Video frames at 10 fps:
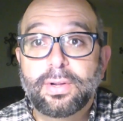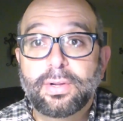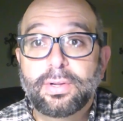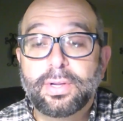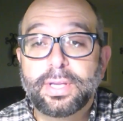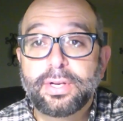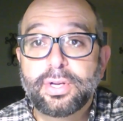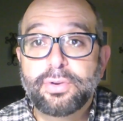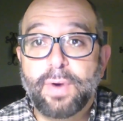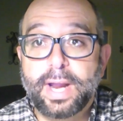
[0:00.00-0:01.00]
looking
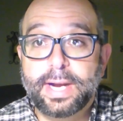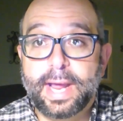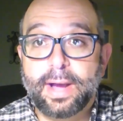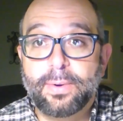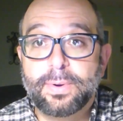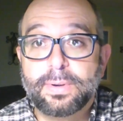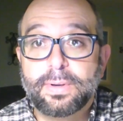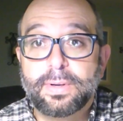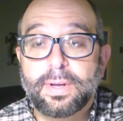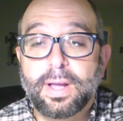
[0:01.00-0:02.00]
good right now
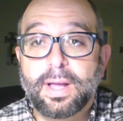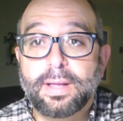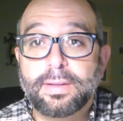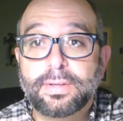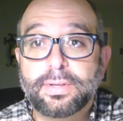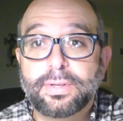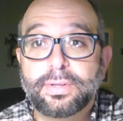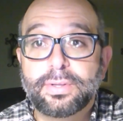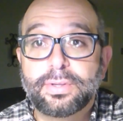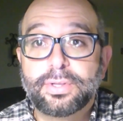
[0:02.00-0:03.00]

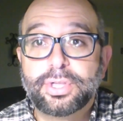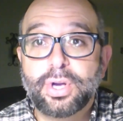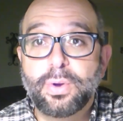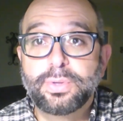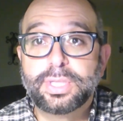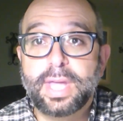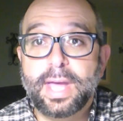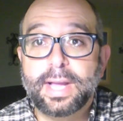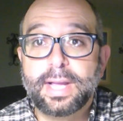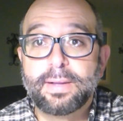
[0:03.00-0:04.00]
shows
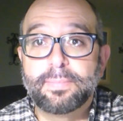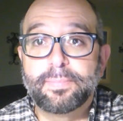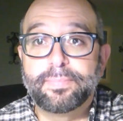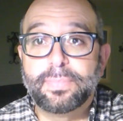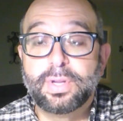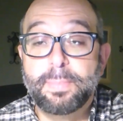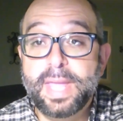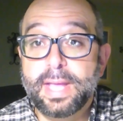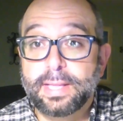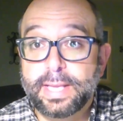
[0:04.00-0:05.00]
that, to
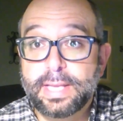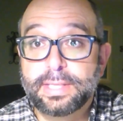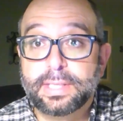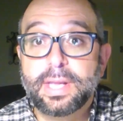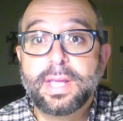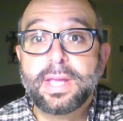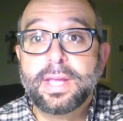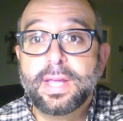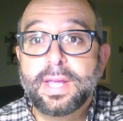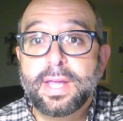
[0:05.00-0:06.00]
me at least,
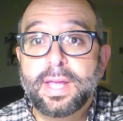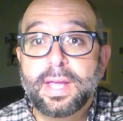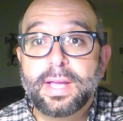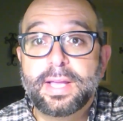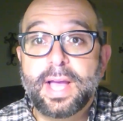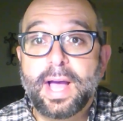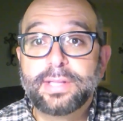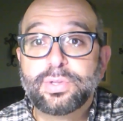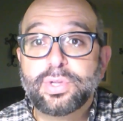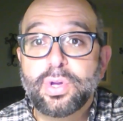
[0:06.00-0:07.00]

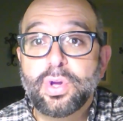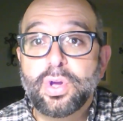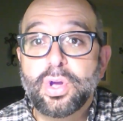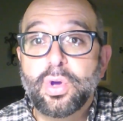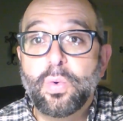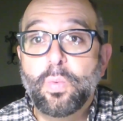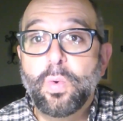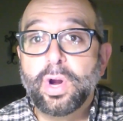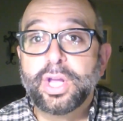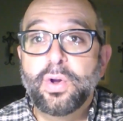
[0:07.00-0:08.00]
God's
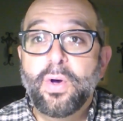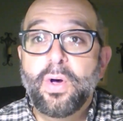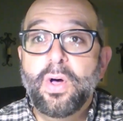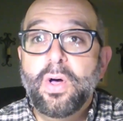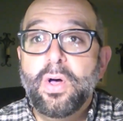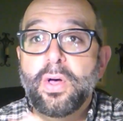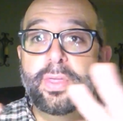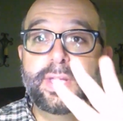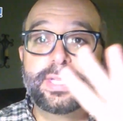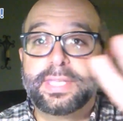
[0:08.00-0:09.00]
working all
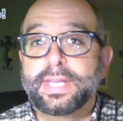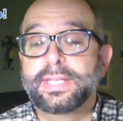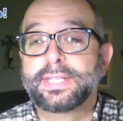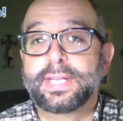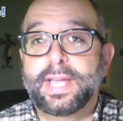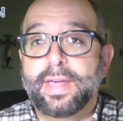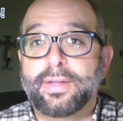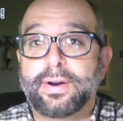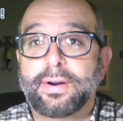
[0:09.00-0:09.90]
these things together